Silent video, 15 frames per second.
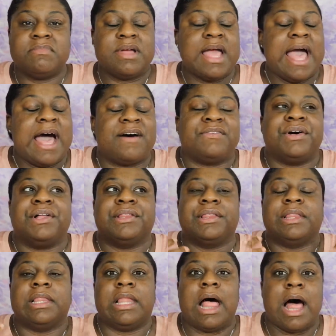have a
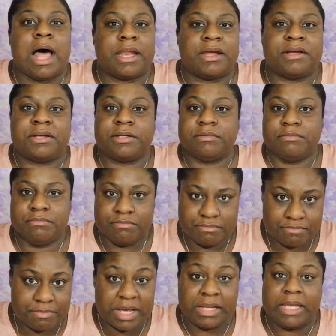lot of
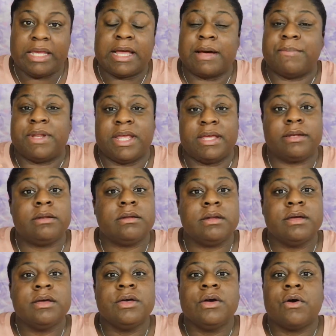money coming in,